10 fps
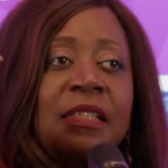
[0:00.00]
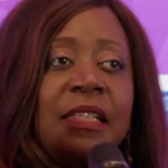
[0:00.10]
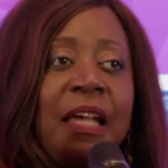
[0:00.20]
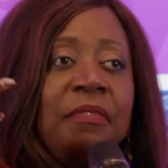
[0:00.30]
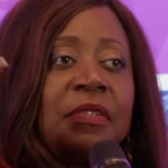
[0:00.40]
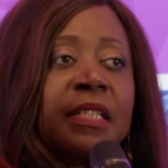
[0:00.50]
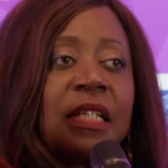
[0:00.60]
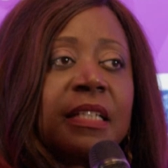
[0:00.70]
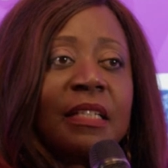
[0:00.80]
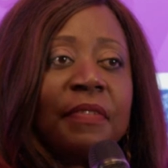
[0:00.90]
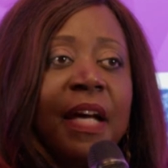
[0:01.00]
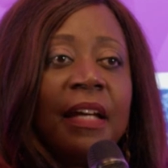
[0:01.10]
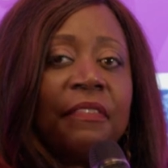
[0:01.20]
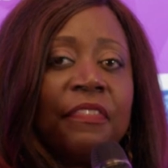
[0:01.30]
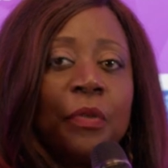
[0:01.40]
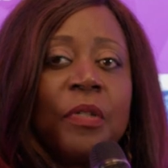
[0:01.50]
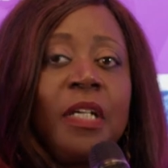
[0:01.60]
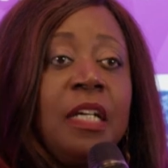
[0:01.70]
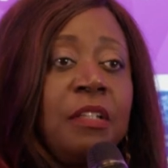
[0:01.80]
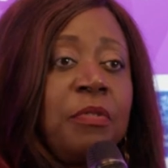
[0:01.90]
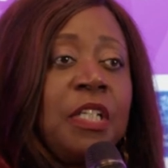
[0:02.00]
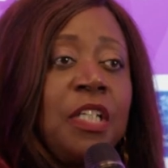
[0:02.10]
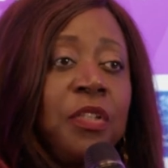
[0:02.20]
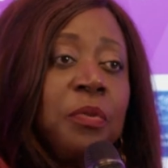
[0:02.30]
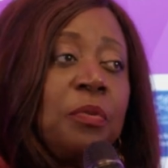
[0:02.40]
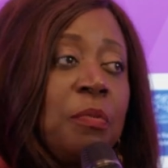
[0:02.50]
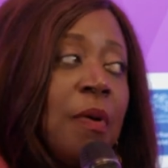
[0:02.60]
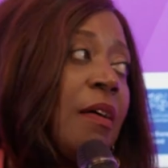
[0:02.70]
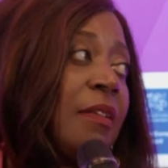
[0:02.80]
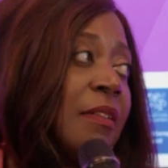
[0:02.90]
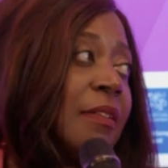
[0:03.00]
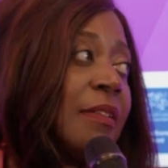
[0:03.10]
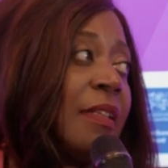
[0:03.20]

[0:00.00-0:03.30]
7, 6, 5, 4, 3, 2, 1.